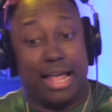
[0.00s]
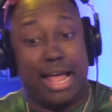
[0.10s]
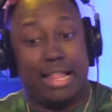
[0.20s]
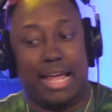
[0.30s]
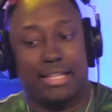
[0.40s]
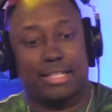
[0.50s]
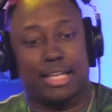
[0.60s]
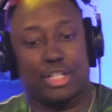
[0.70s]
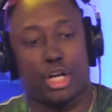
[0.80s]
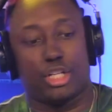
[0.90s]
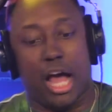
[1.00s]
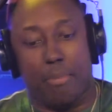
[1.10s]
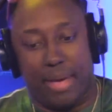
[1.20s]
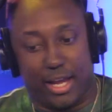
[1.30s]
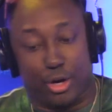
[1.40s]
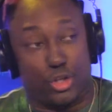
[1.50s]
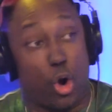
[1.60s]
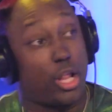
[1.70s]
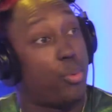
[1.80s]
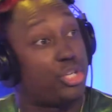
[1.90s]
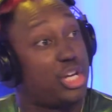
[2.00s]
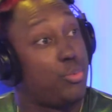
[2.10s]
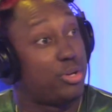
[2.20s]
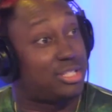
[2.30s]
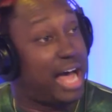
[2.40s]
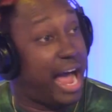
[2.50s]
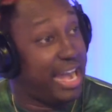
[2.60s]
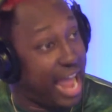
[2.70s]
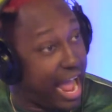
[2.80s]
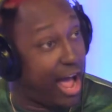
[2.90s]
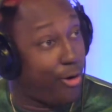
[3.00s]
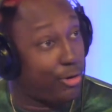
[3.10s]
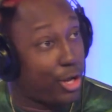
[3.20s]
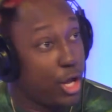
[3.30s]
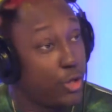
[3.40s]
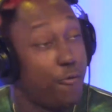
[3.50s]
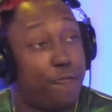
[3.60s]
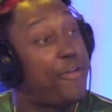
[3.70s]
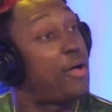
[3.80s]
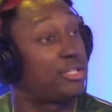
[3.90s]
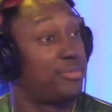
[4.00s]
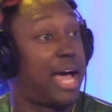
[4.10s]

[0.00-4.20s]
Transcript: They did such a good job making her strong that when she was tied down, you felt some type